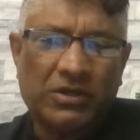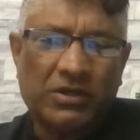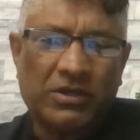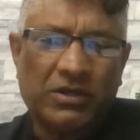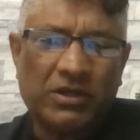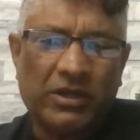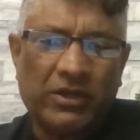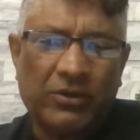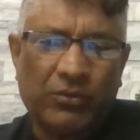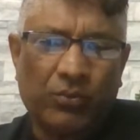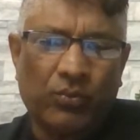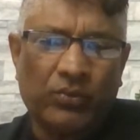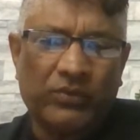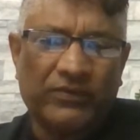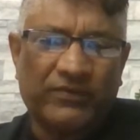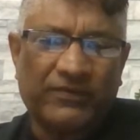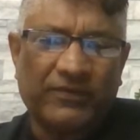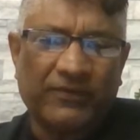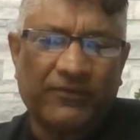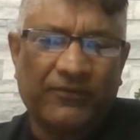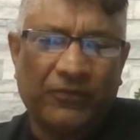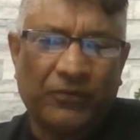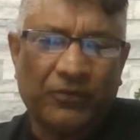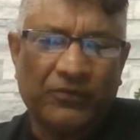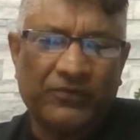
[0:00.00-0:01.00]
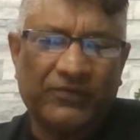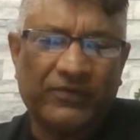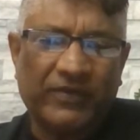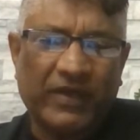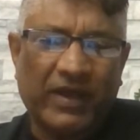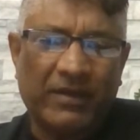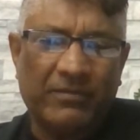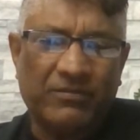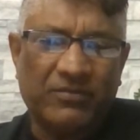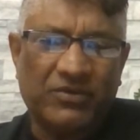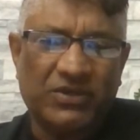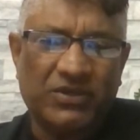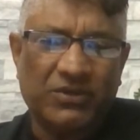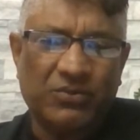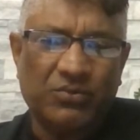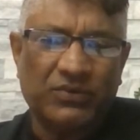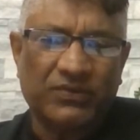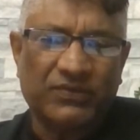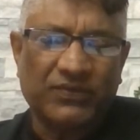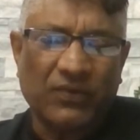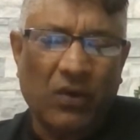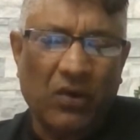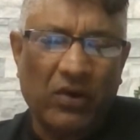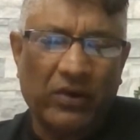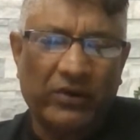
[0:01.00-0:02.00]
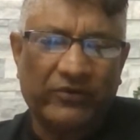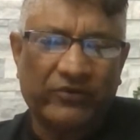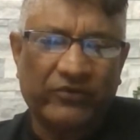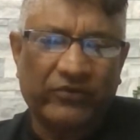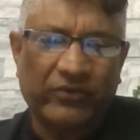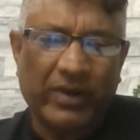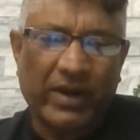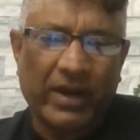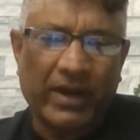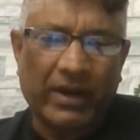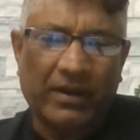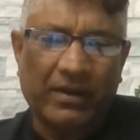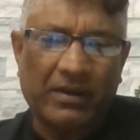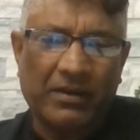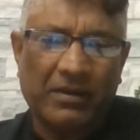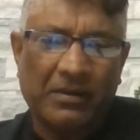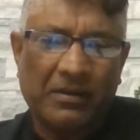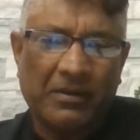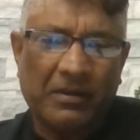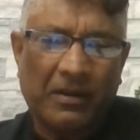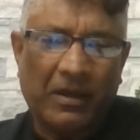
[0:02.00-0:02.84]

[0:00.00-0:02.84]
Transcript: it was the first time she was on track,